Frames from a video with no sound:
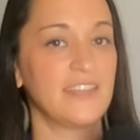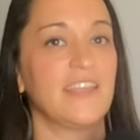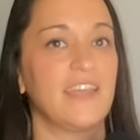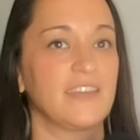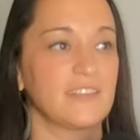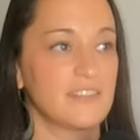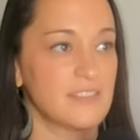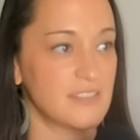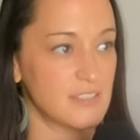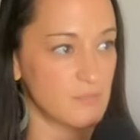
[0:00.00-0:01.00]
Like,
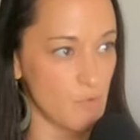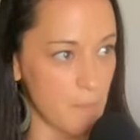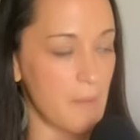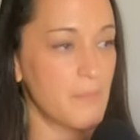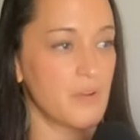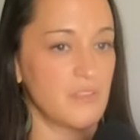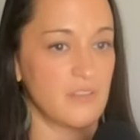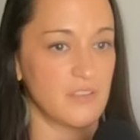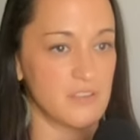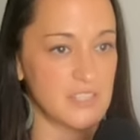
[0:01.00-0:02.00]
remember that
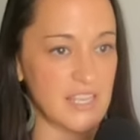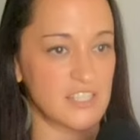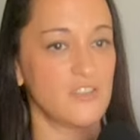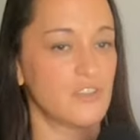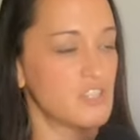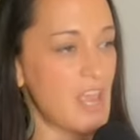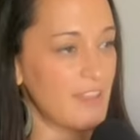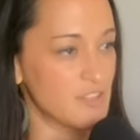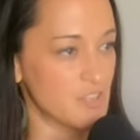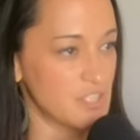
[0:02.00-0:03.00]
there's things that you can
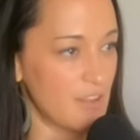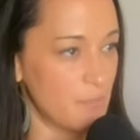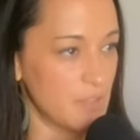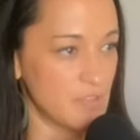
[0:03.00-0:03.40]
challenge yourself with.